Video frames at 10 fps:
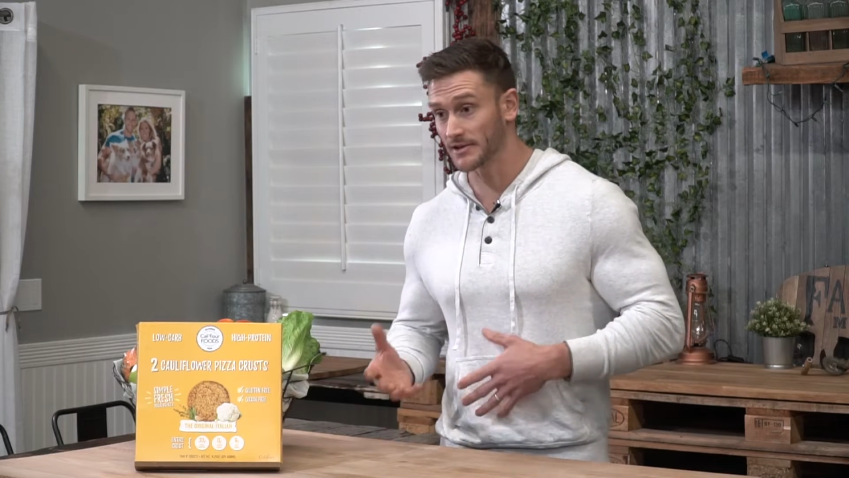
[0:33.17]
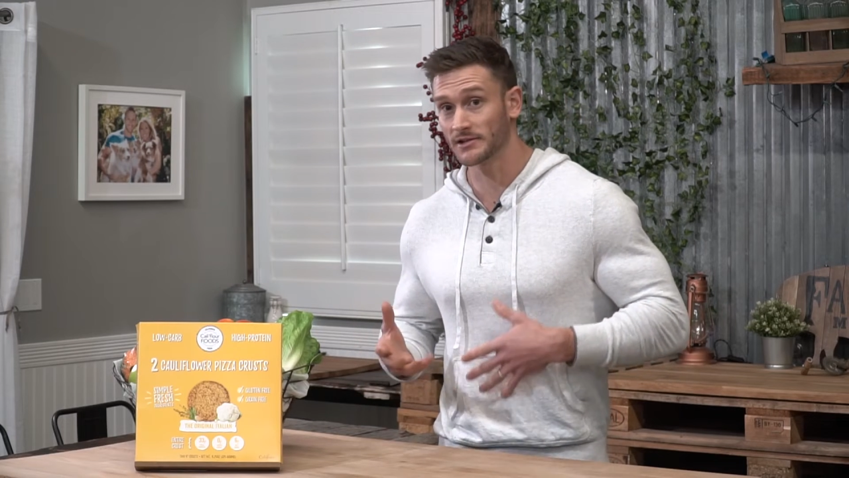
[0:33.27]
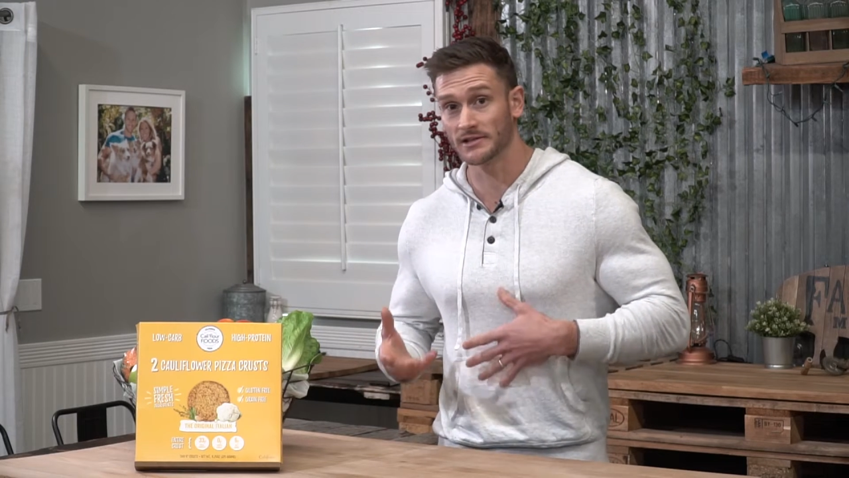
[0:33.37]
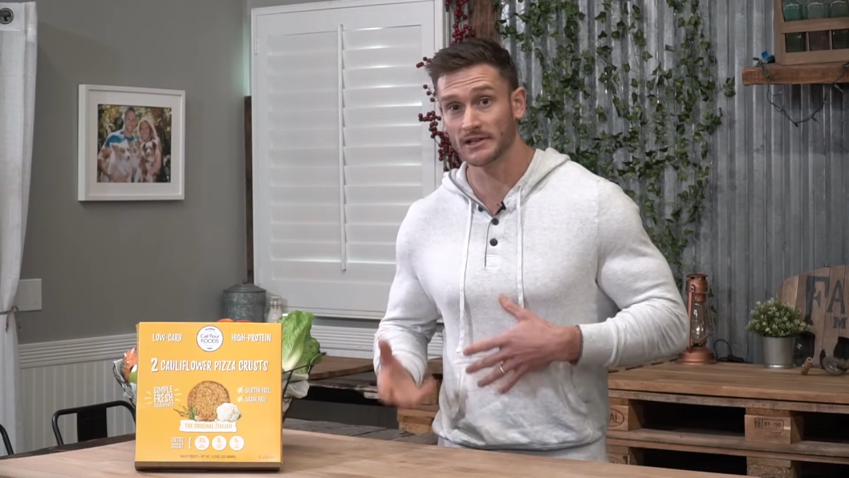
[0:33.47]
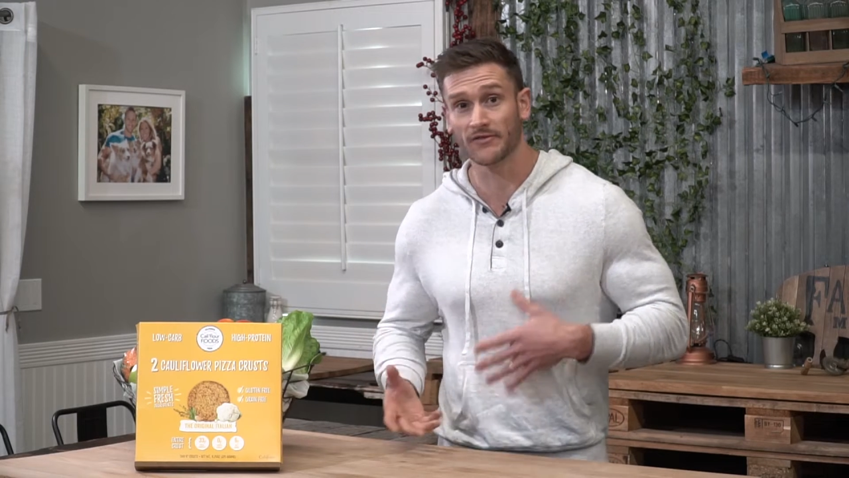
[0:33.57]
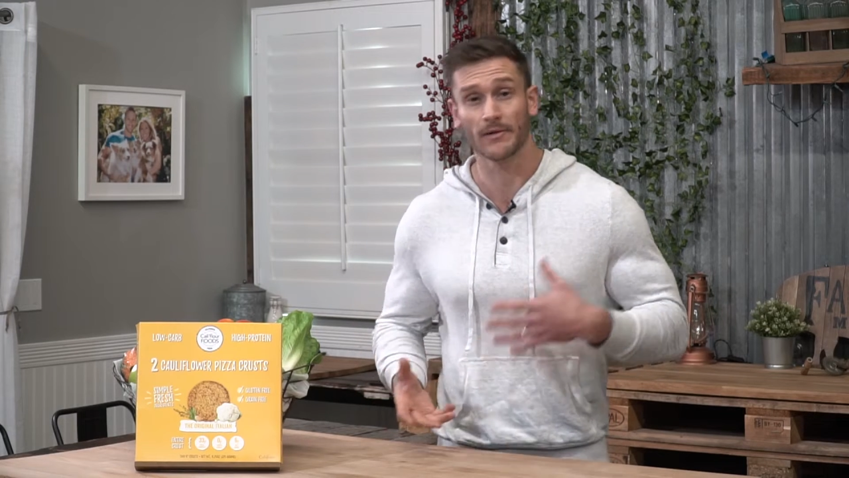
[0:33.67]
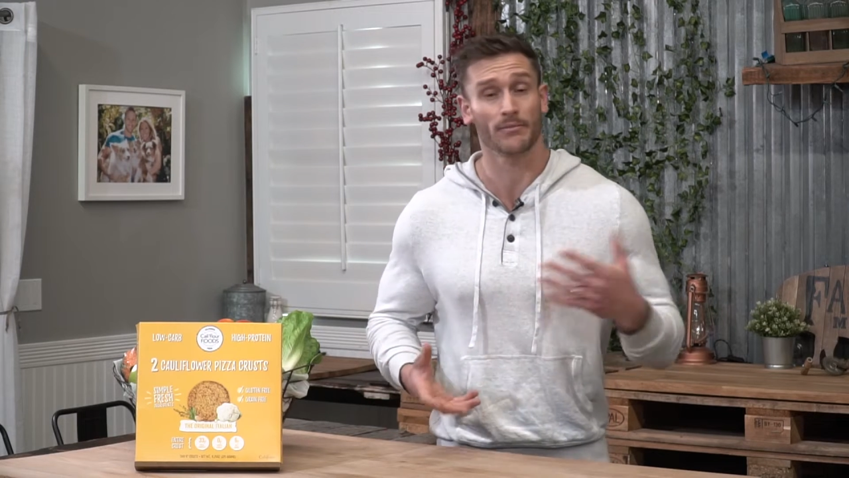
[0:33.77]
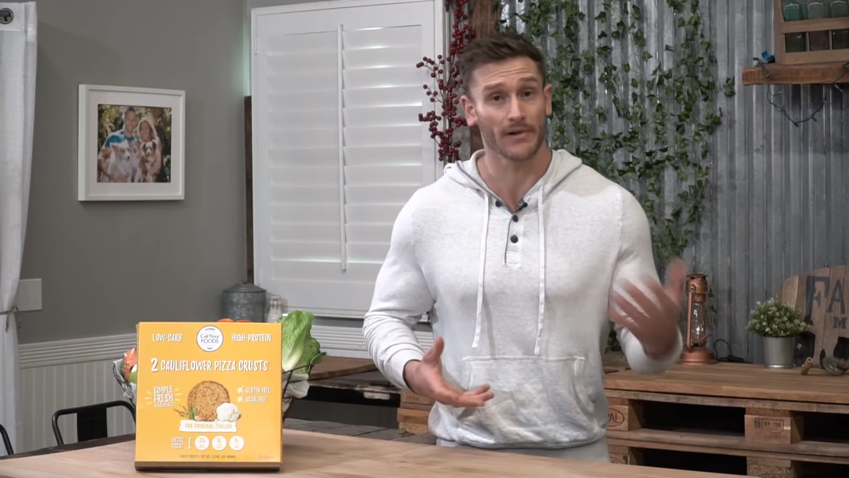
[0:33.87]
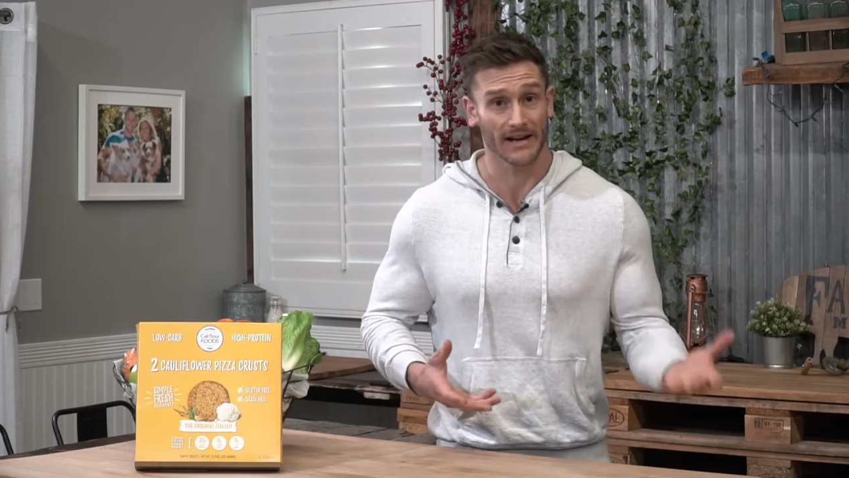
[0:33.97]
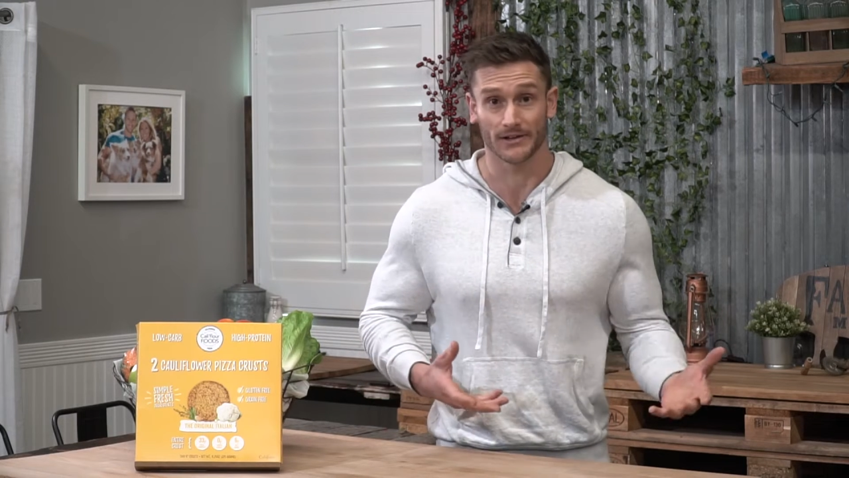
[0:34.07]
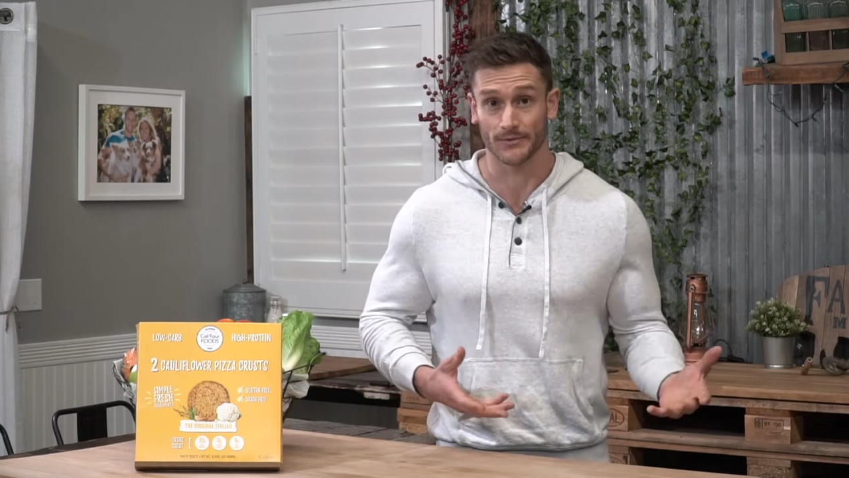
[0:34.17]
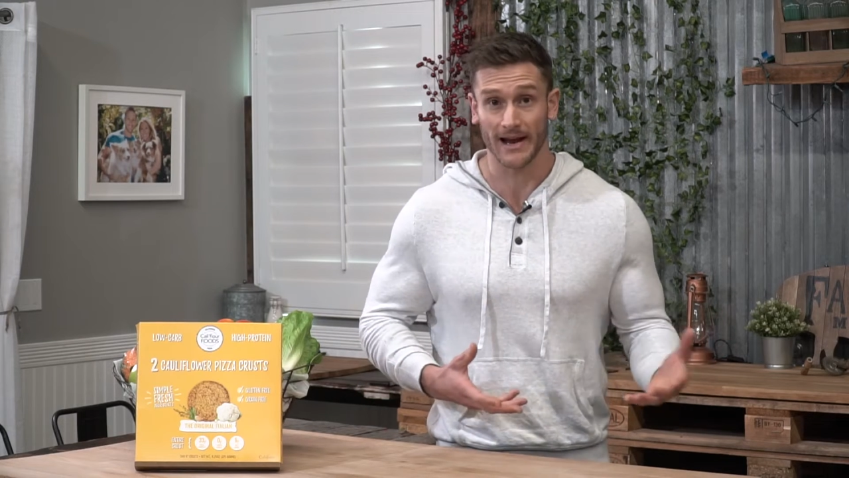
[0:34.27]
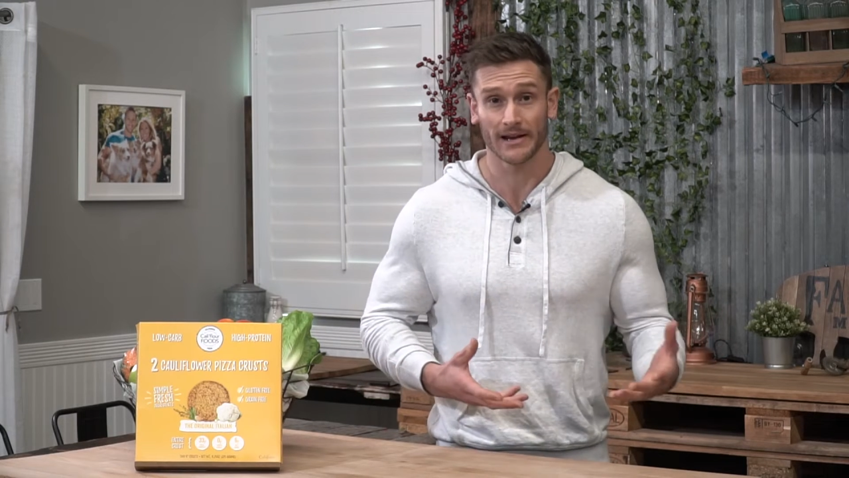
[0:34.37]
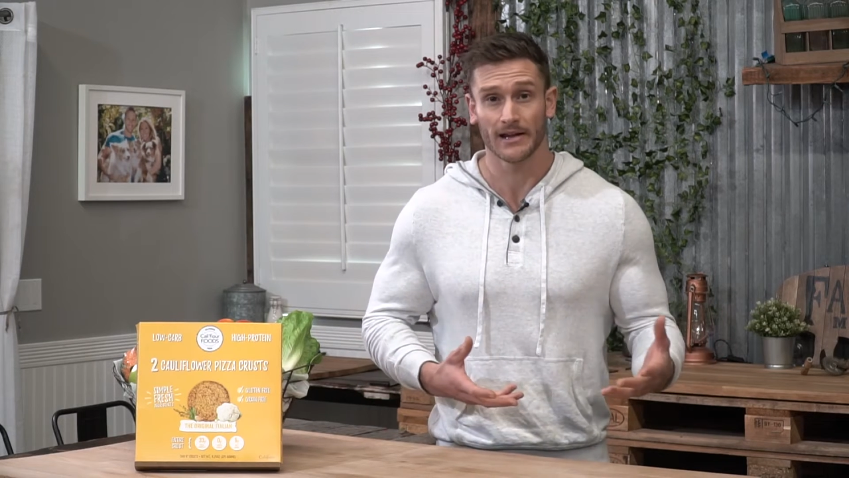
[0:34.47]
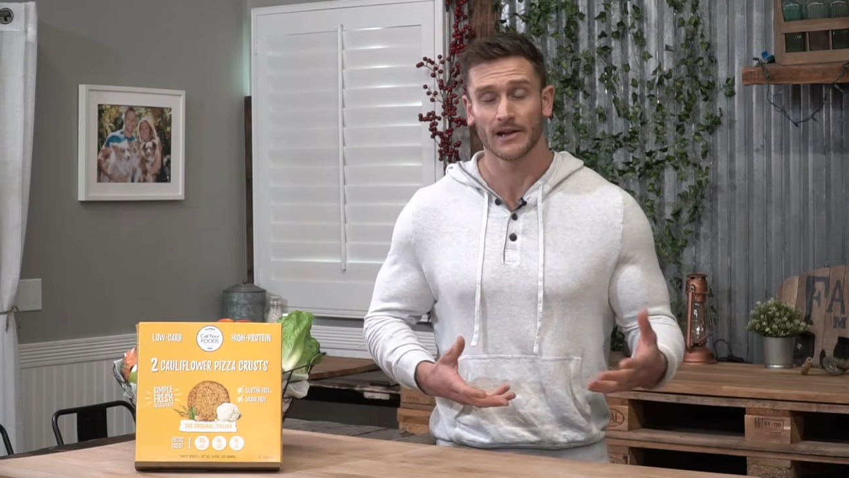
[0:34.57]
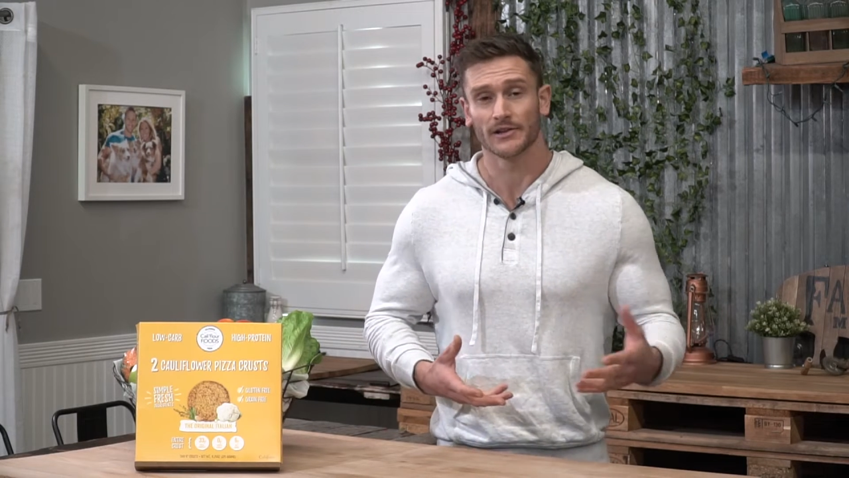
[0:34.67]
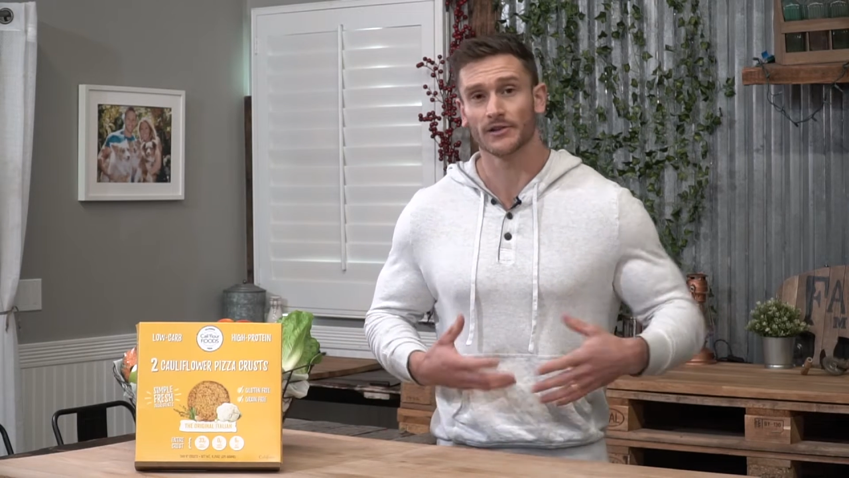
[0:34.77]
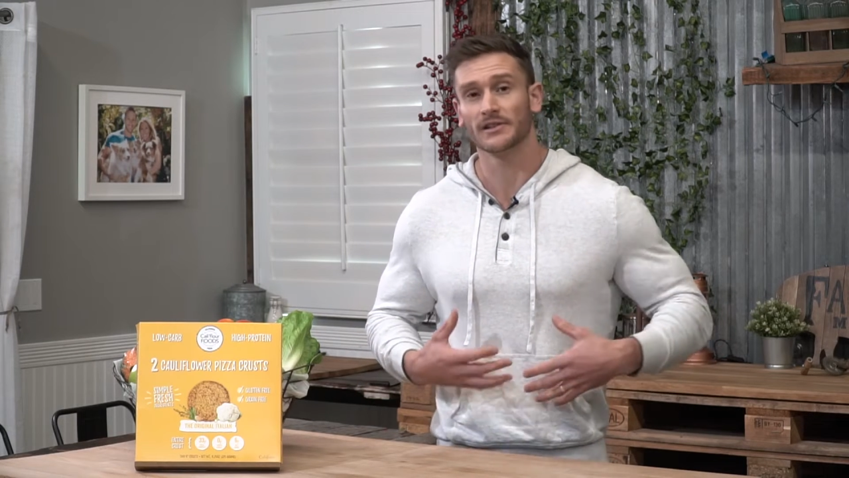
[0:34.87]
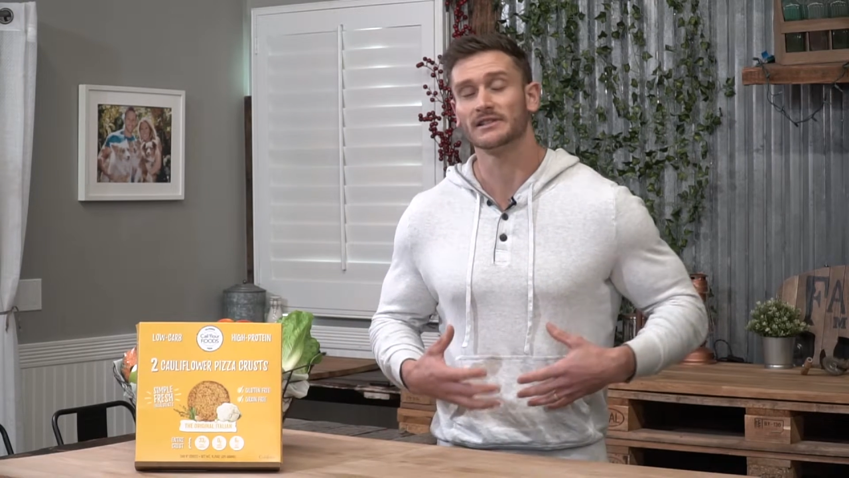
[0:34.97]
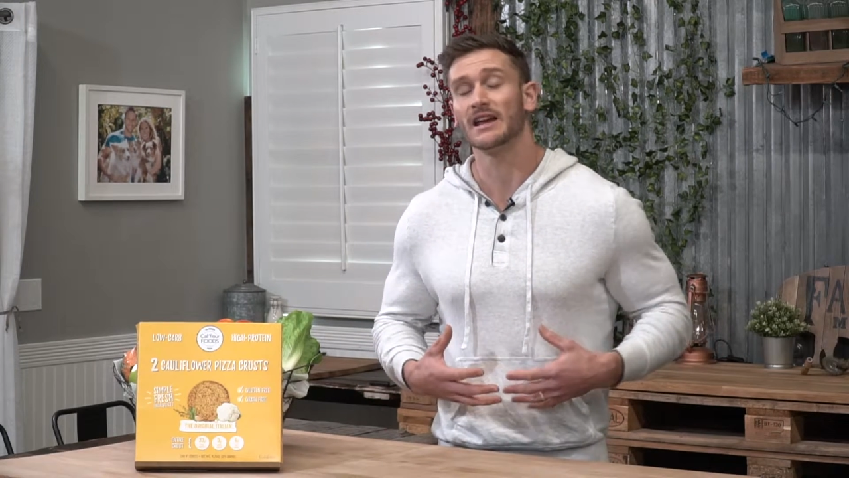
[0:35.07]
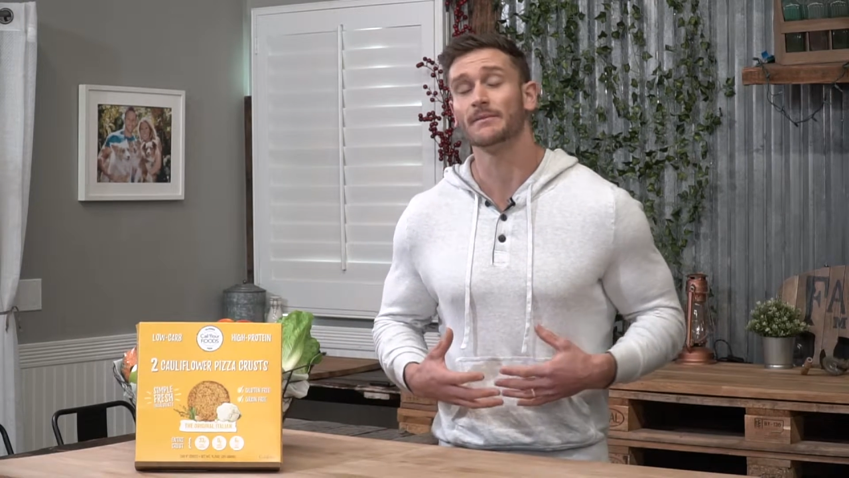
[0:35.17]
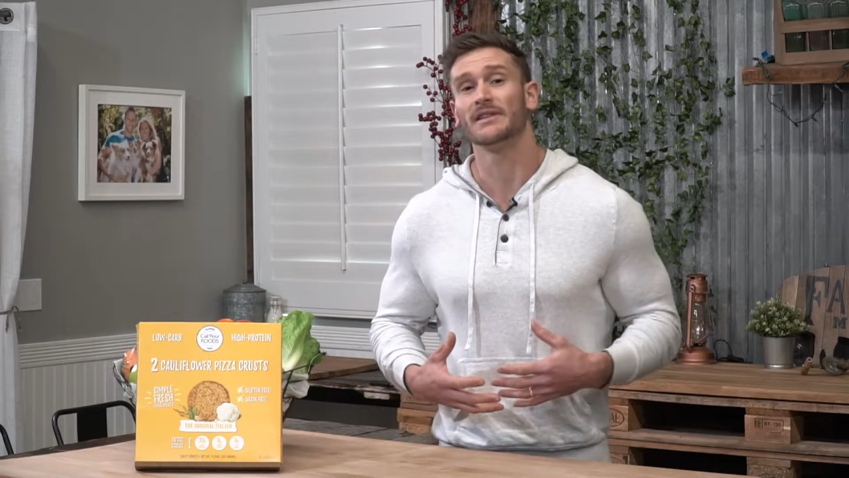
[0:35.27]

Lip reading: there's different breeds, right? So the same